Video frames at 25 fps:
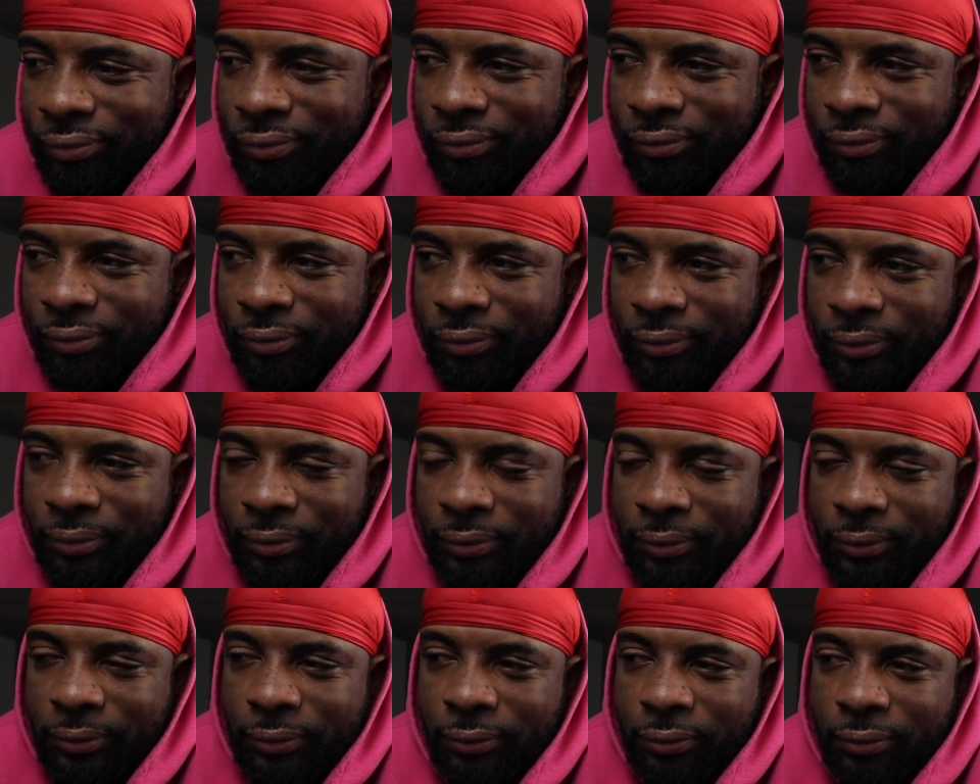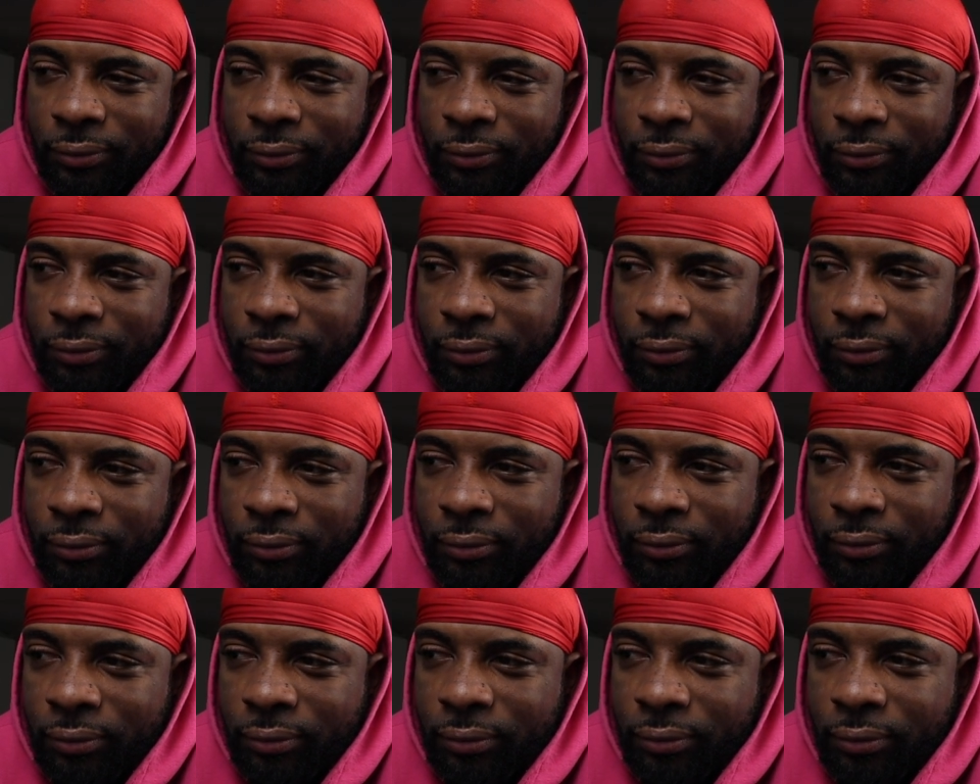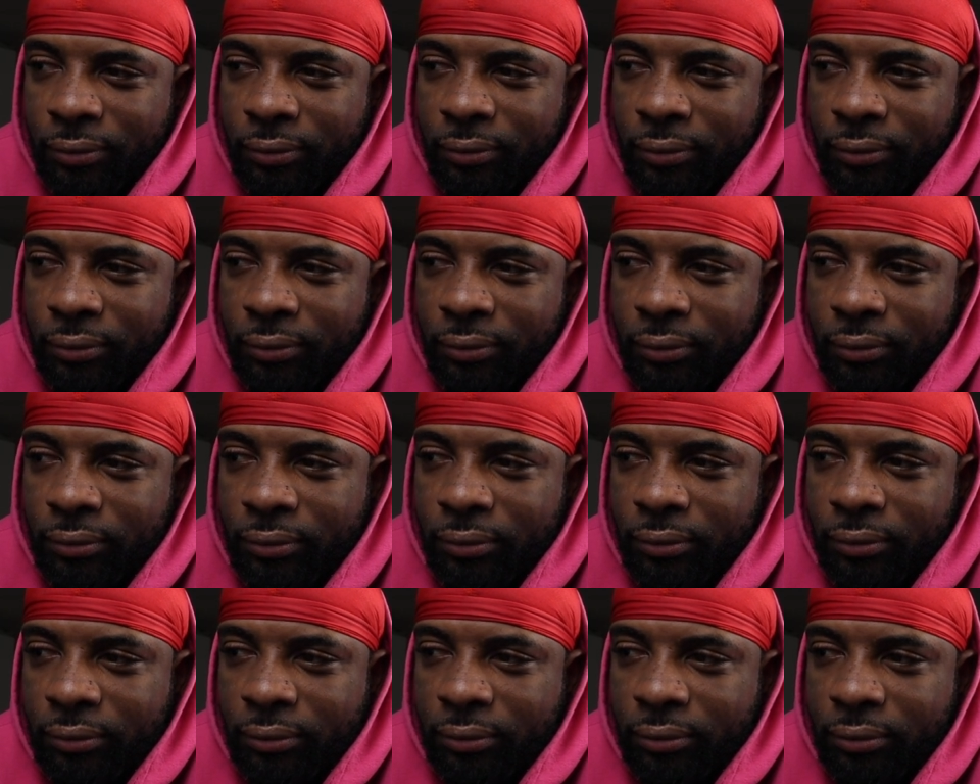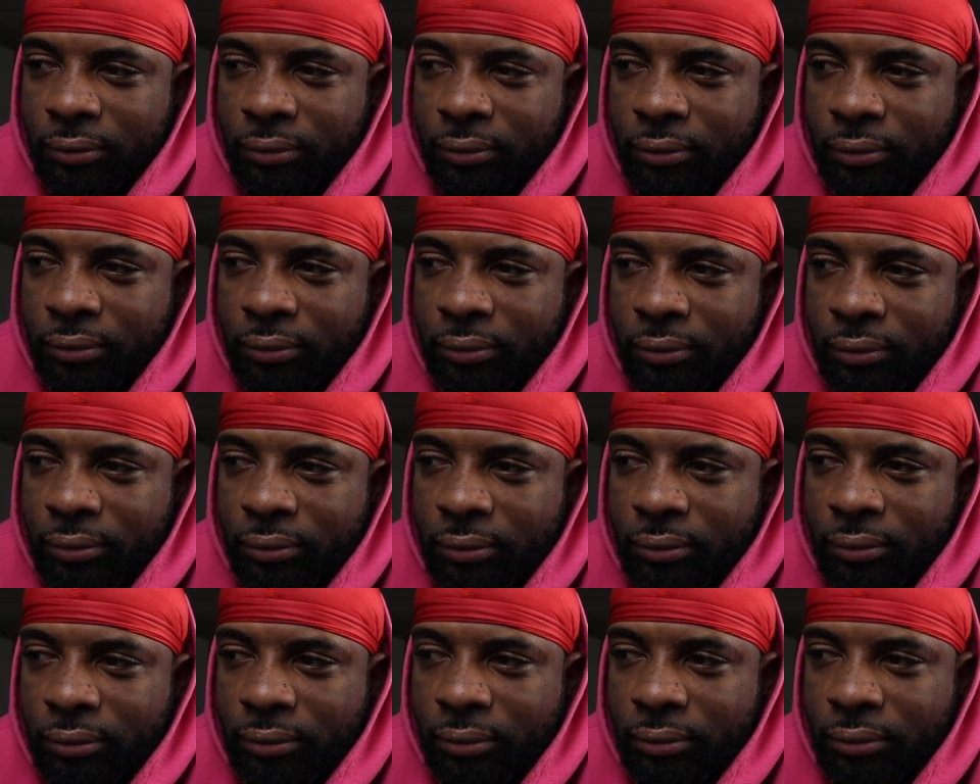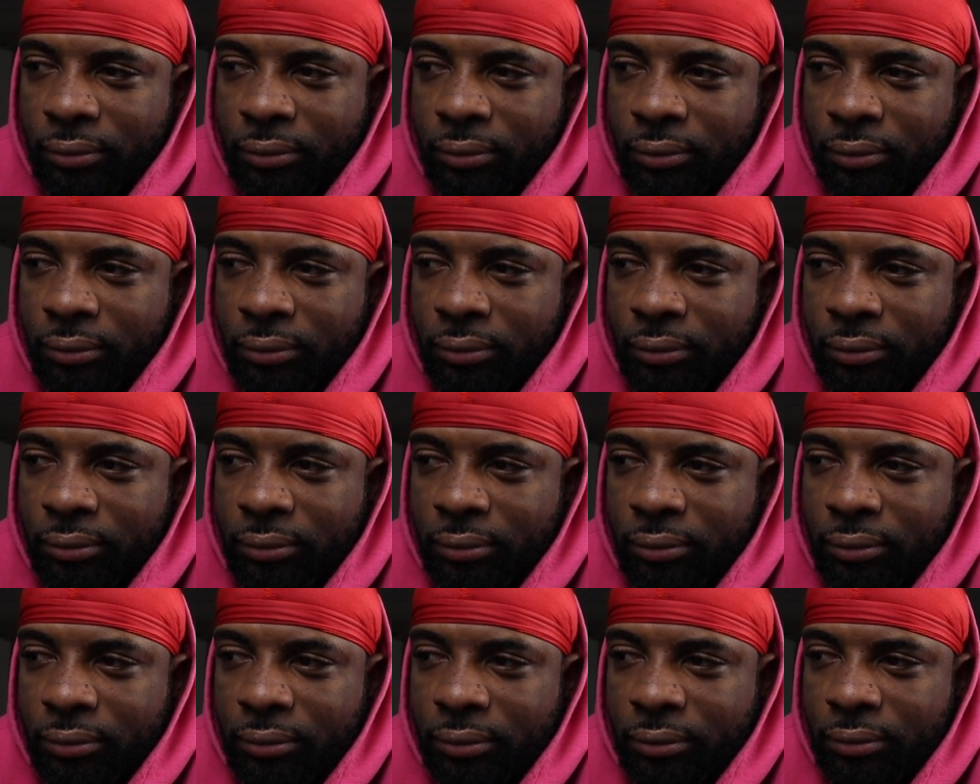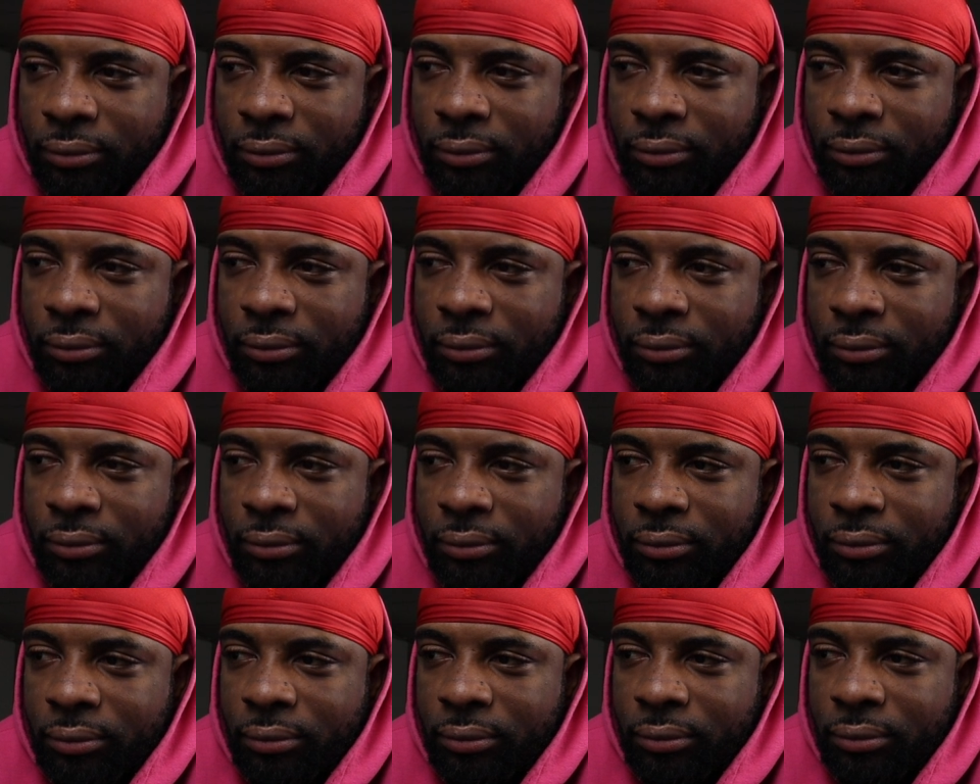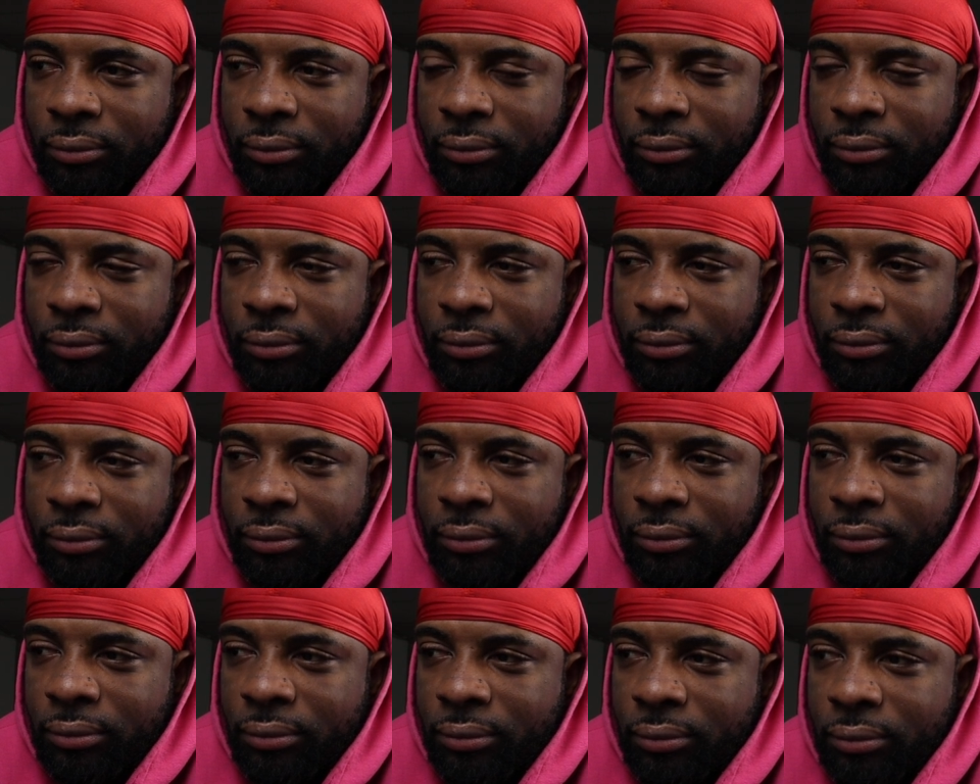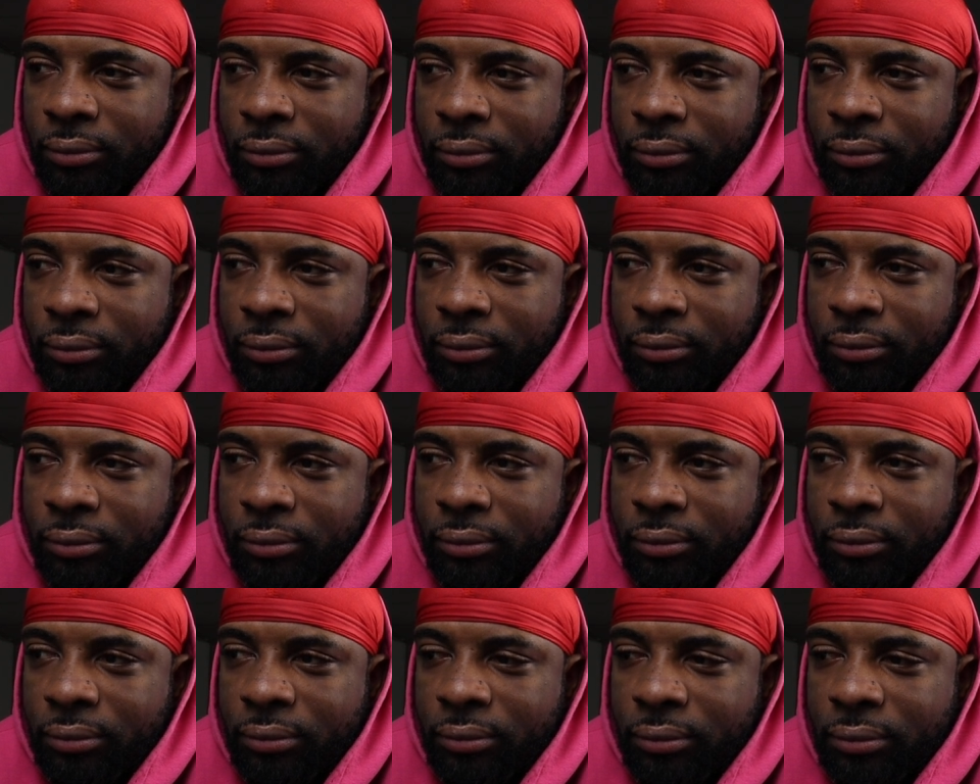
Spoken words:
The person shown says nothing.